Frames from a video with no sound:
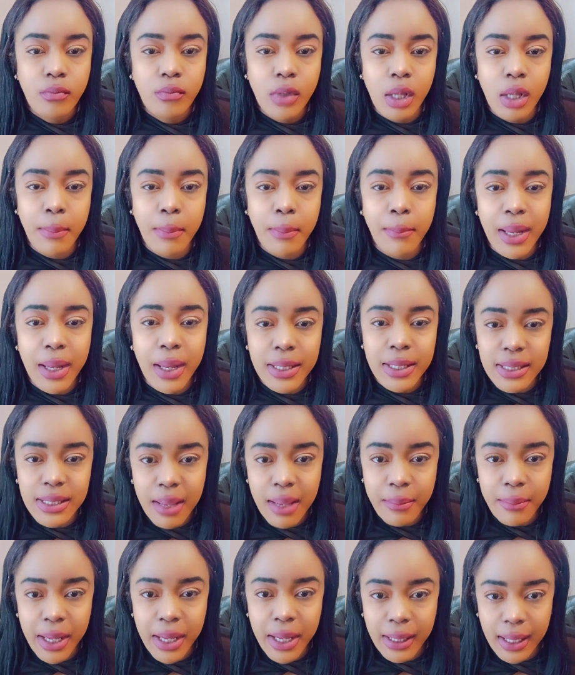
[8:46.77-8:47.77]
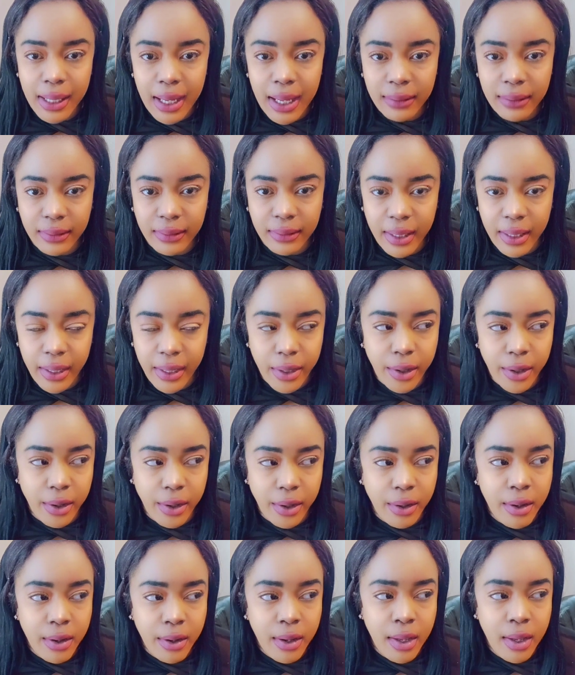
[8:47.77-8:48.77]
by the time I got there,
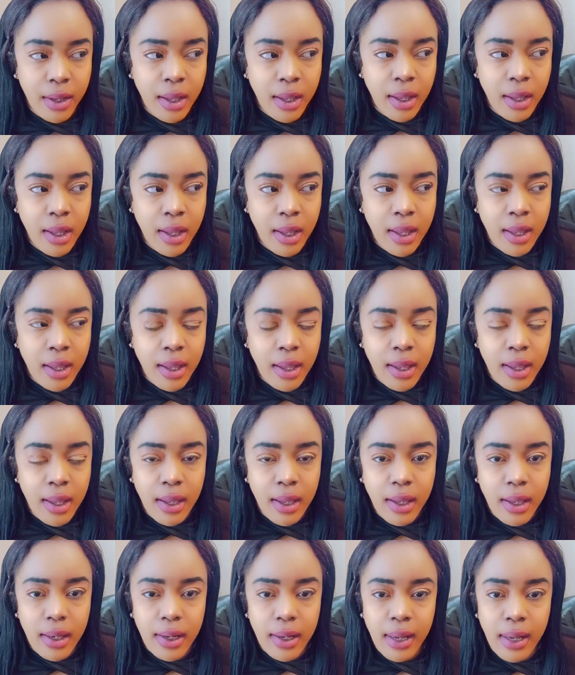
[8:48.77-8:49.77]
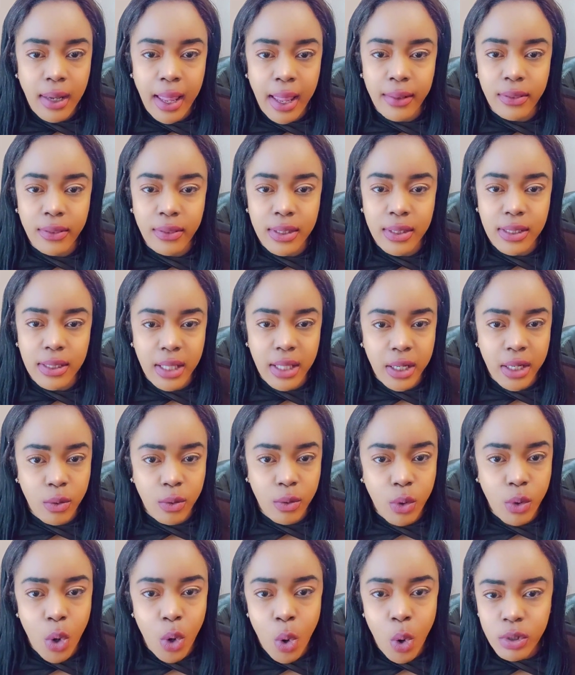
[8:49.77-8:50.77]
like, this lady
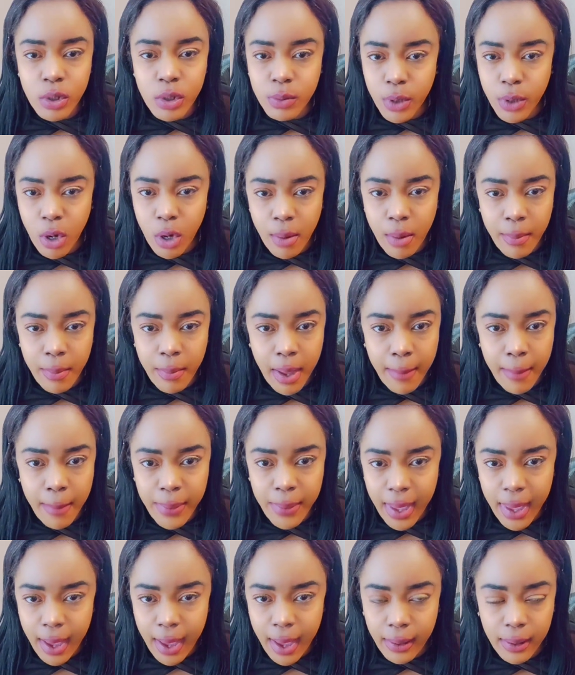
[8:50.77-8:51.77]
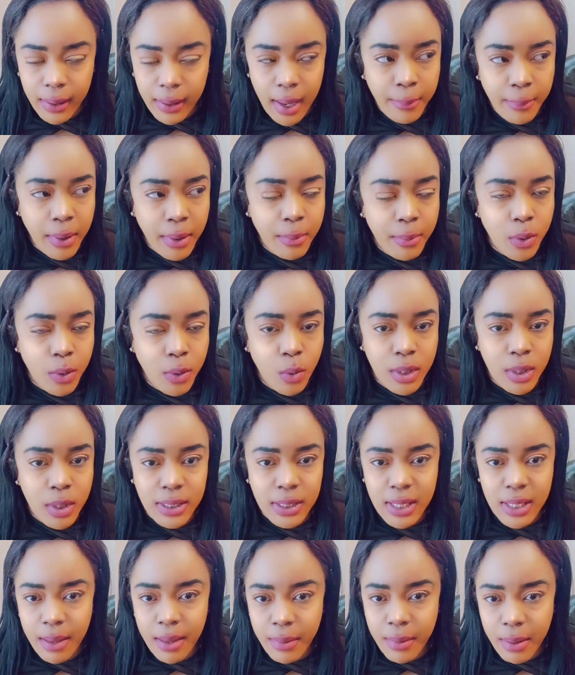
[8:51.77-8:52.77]
will always be on my back. I remember one
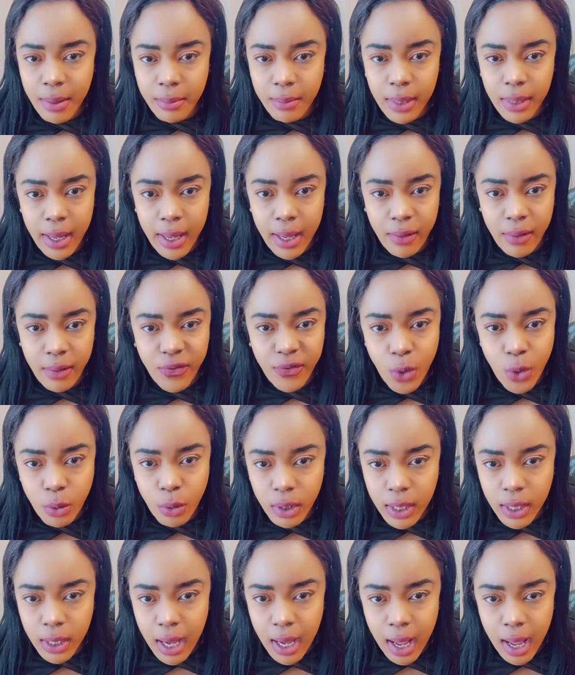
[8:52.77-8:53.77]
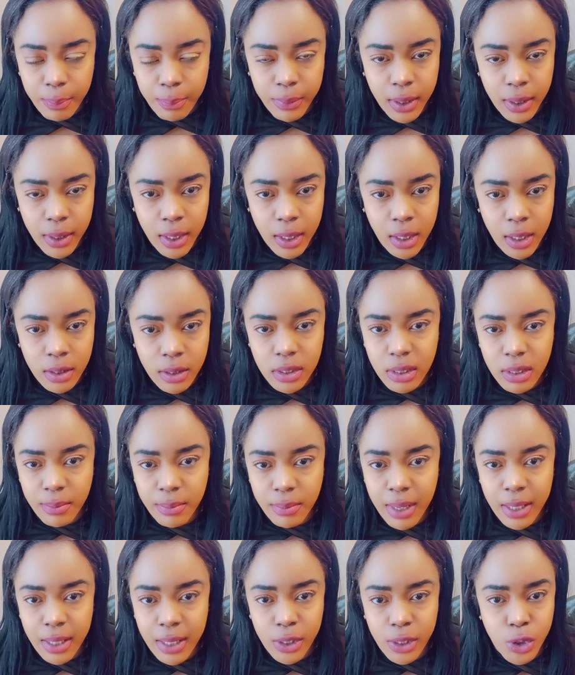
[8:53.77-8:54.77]
time I'm like photocopying
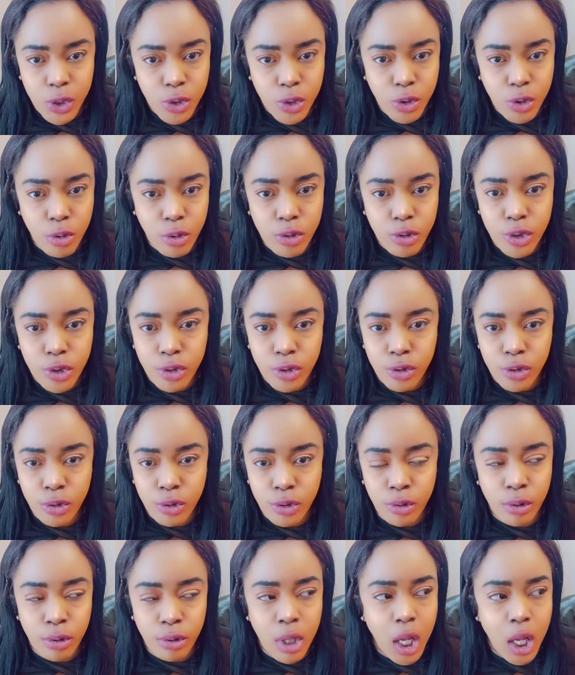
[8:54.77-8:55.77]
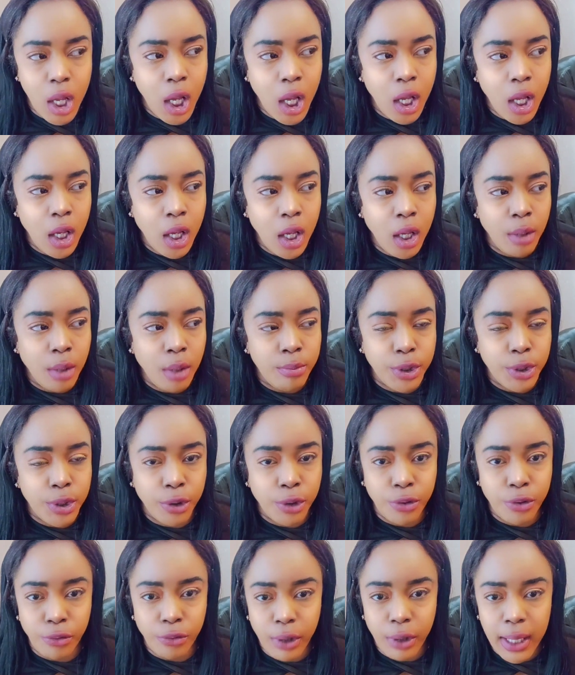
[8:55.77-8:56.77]
somebody's social
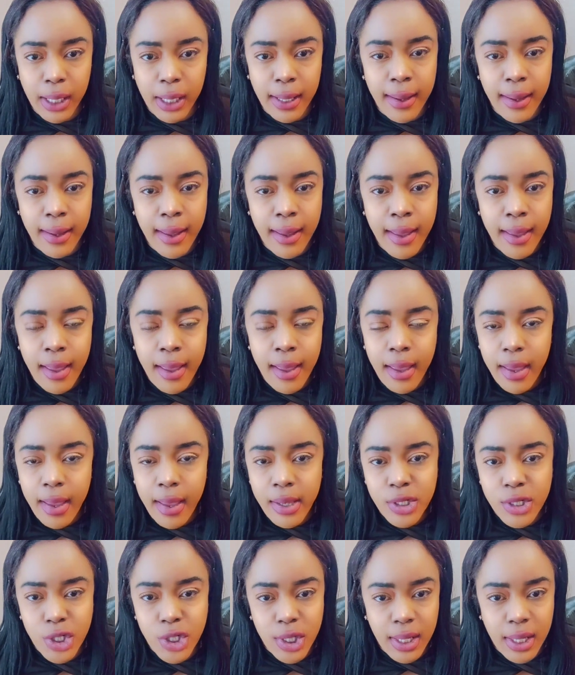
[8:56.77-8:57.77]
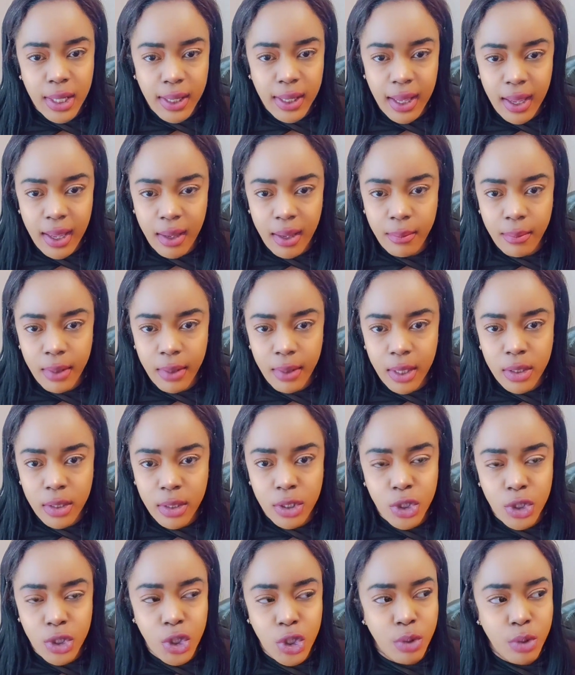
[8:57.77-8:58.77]
degree, and she came in
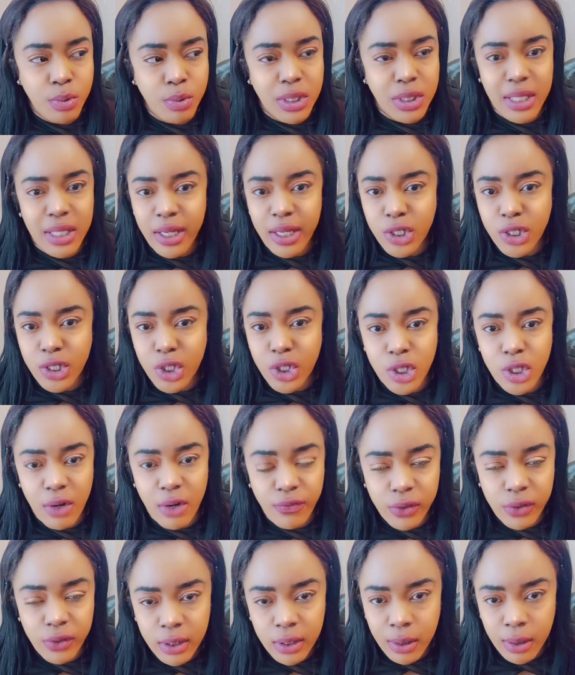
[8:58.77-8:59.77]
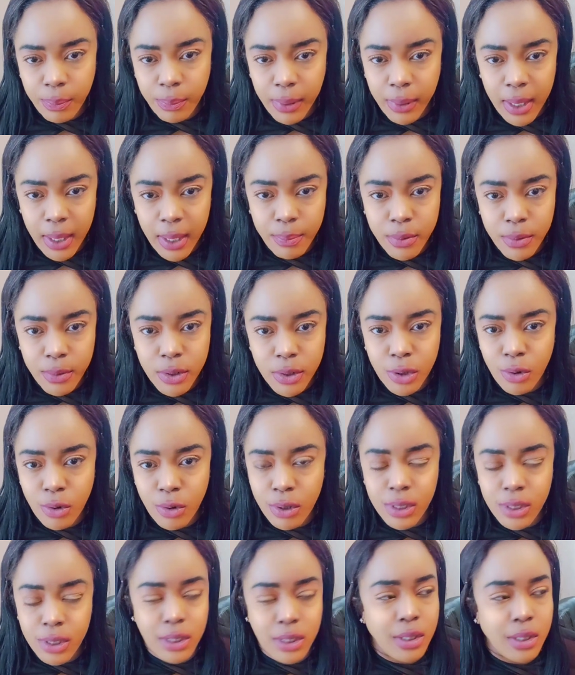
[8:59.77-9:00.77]
and she was like shuffling the papers, and all
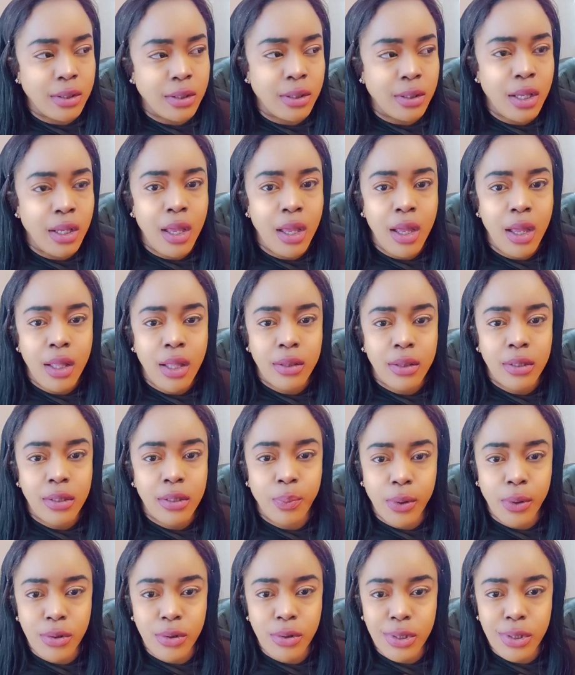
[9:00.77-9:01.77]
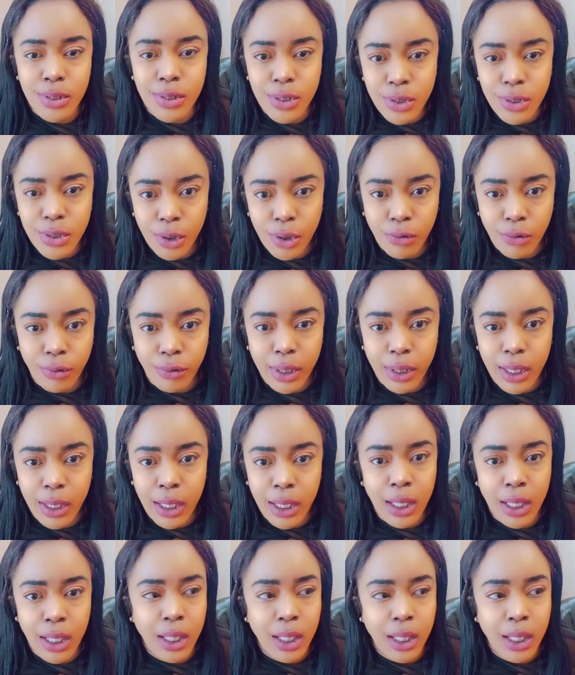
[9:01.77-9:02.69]
of a sudden the person's degree,